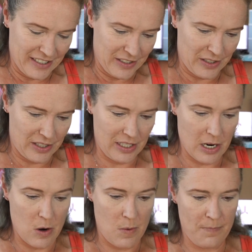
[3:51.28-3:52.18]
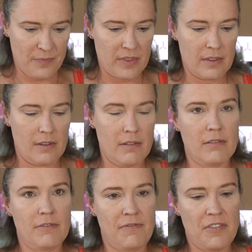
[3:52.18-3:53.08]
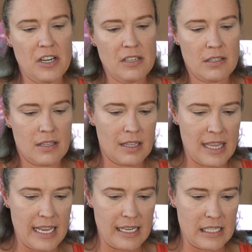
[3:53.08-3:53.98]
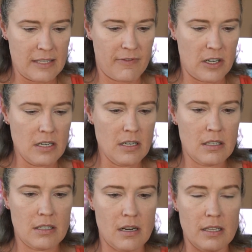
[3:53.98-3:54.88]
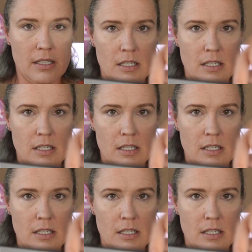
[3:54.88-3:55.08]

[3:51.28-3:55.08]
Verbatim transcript: So, first things first, on the